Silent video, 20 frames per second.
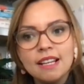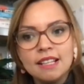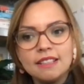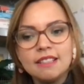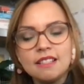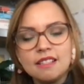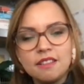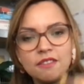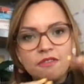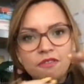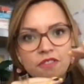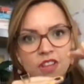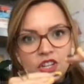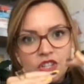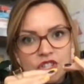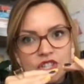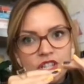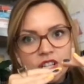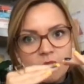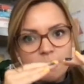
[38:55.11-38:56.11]
the
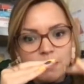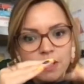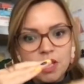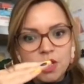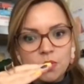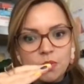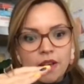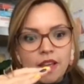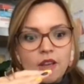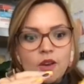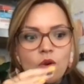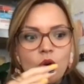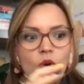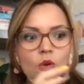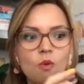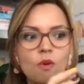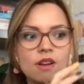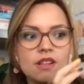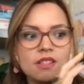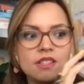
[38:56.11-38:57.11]
division between
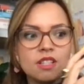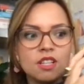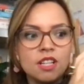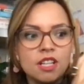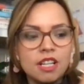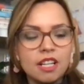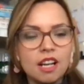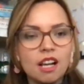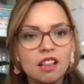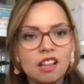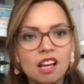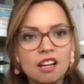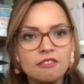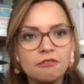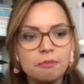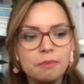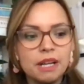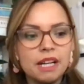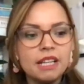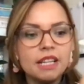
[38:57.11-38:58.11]
who was earning a lot
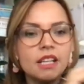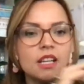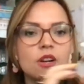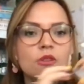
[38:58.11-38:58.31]
of money,